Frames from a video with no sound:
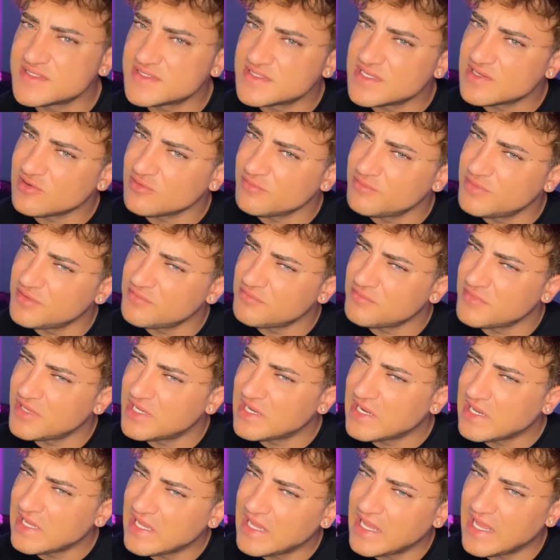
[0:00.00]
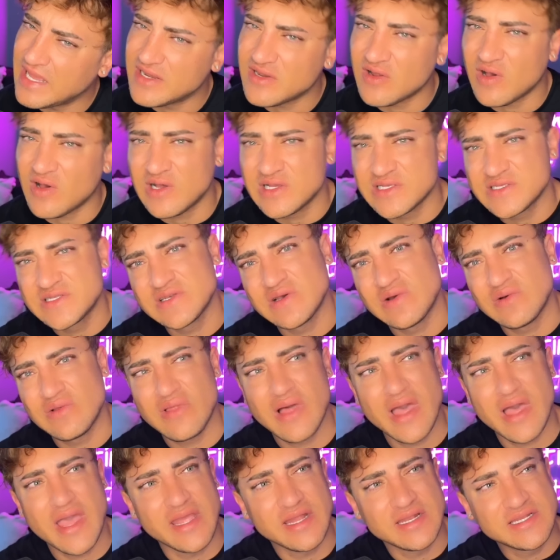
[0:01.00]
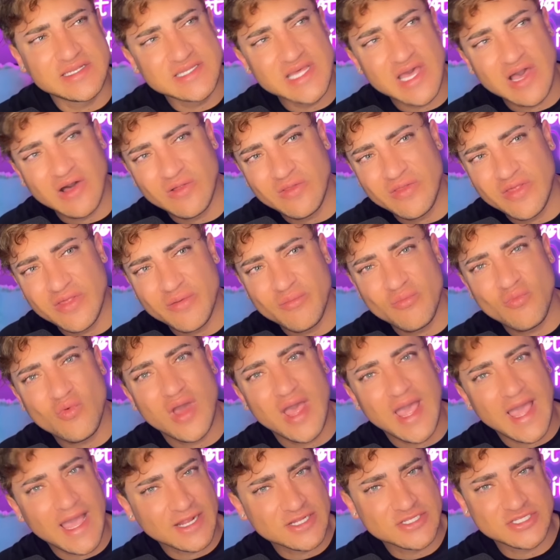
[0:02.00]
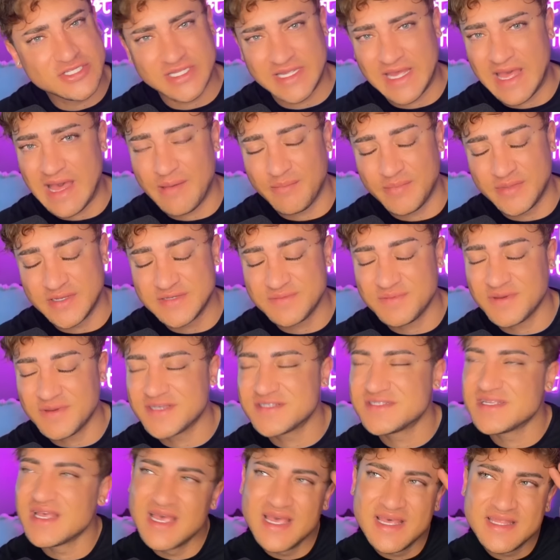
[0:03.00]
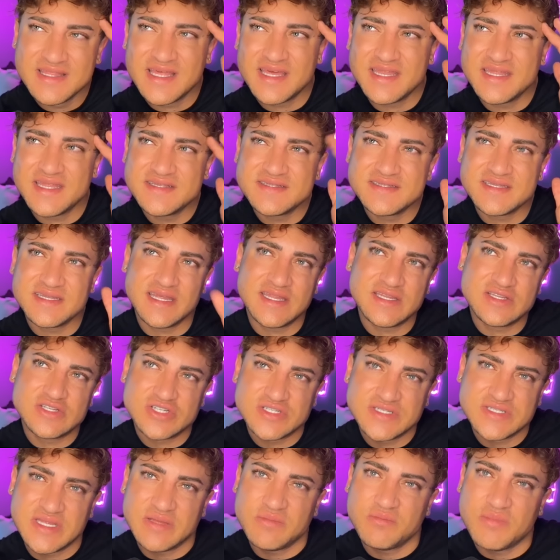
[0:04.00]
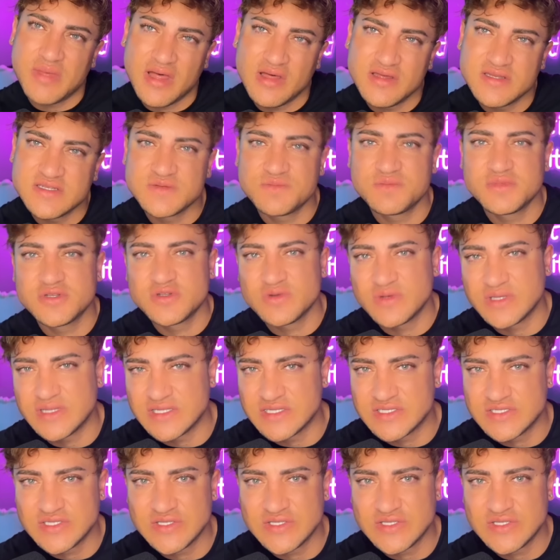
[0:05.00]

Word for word: settlement money and also like tell them what actually happened? Because that is an interesting balance between the